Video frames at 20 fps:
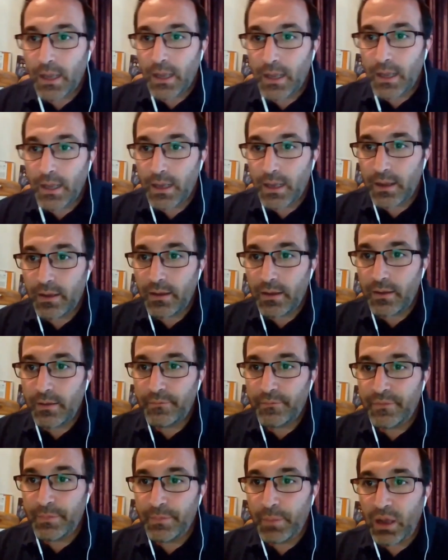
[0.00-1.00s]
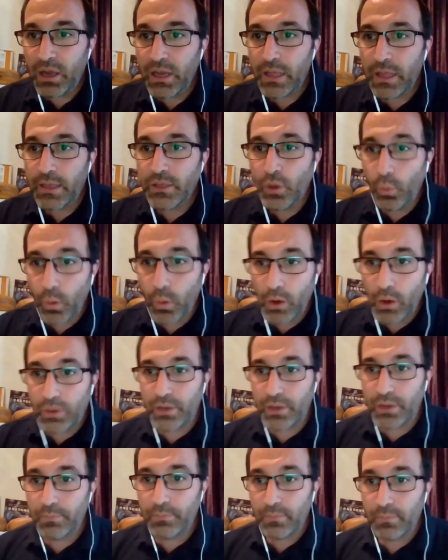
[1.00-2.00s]
uh, Vimala, you're
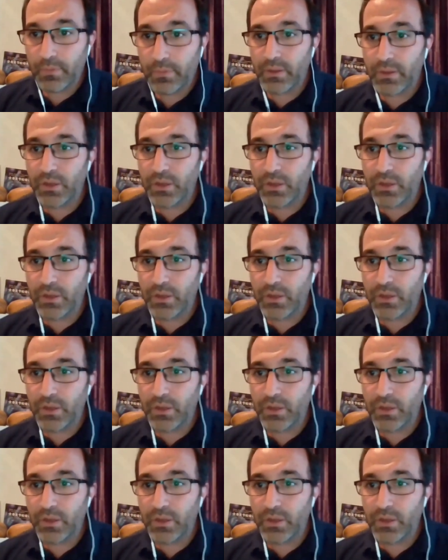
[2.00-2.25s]
welcome.